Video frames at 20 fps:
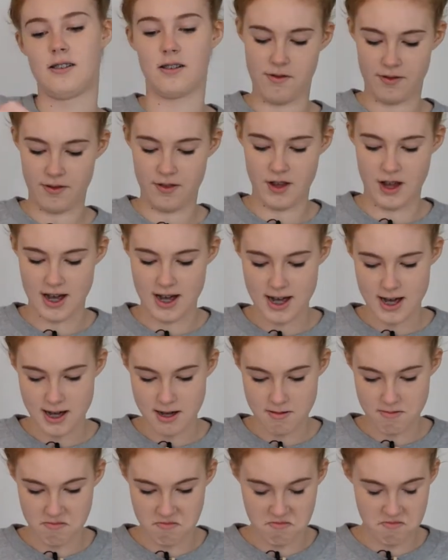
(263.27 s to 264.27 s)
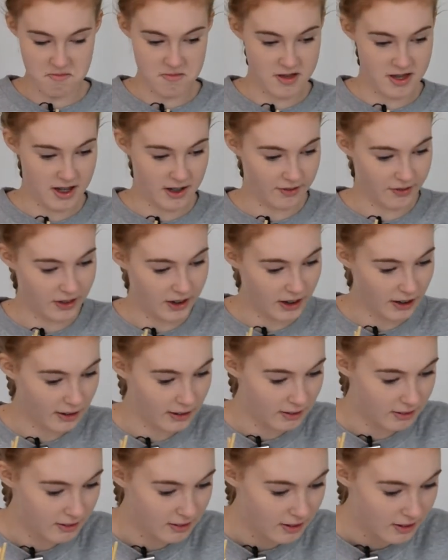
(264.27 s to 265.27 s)
There? Is that fine?
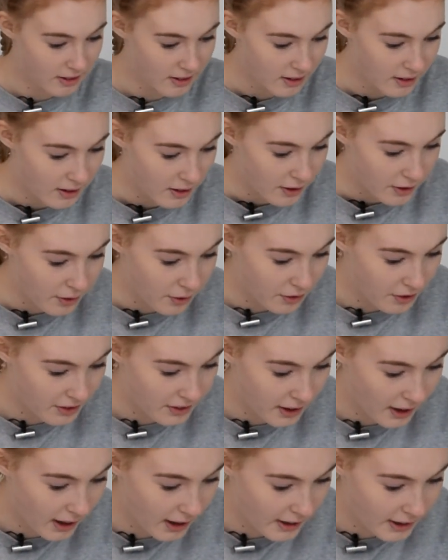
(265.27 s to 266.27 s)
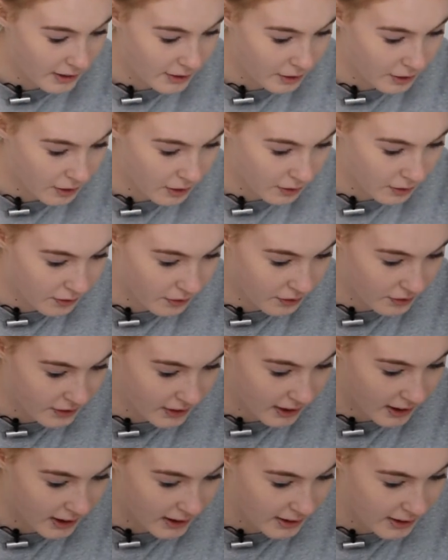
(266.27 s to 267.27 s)
Use a tiny dot of
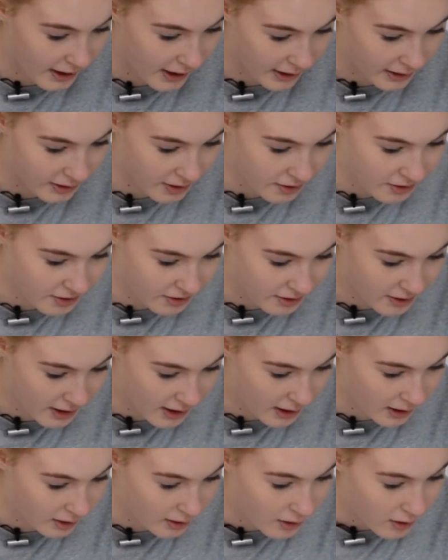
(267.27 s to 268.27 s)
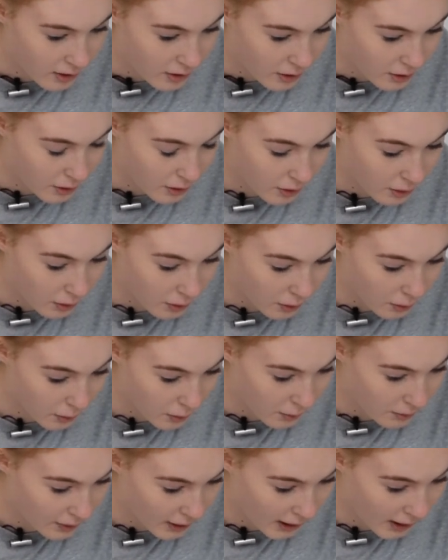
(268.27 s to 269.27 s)
sticky tack to stick your
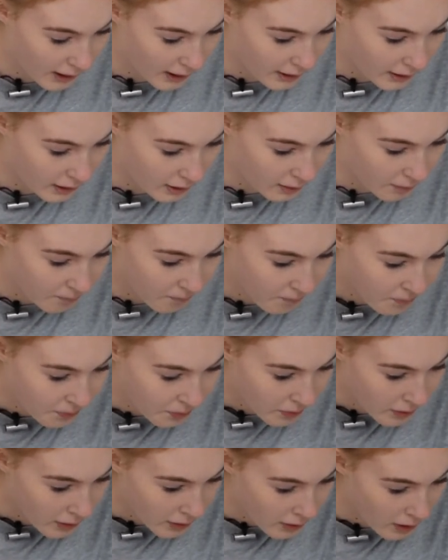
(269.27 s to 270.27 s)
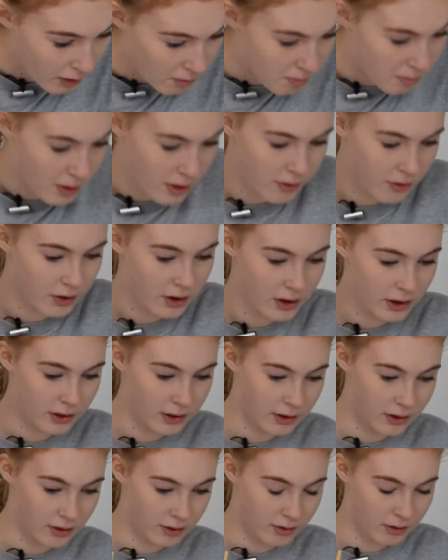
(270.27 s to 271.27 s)
tiny mirror
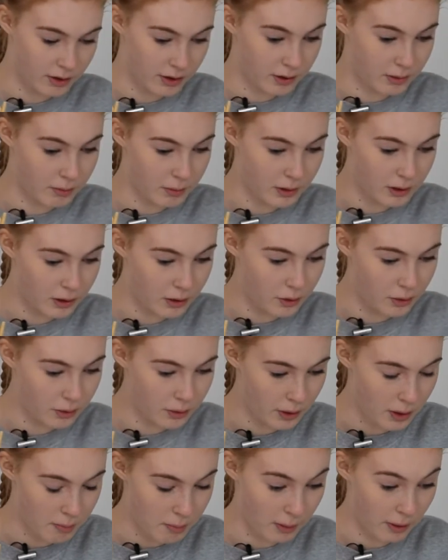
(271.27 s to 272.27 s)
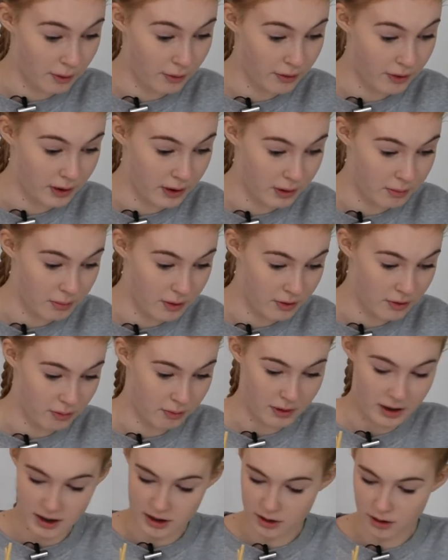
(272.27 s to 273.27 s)
to stretch your balloon about a centimetre from
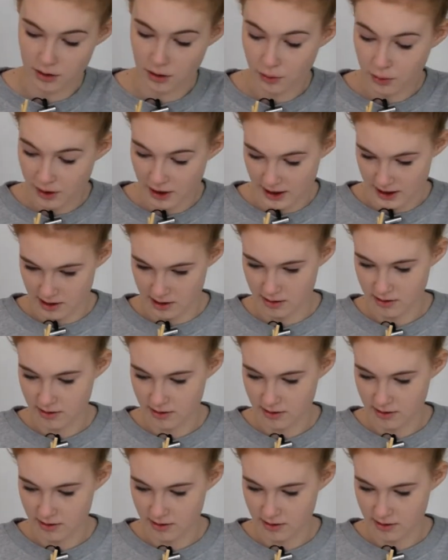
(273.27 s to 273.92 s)
there. Okay.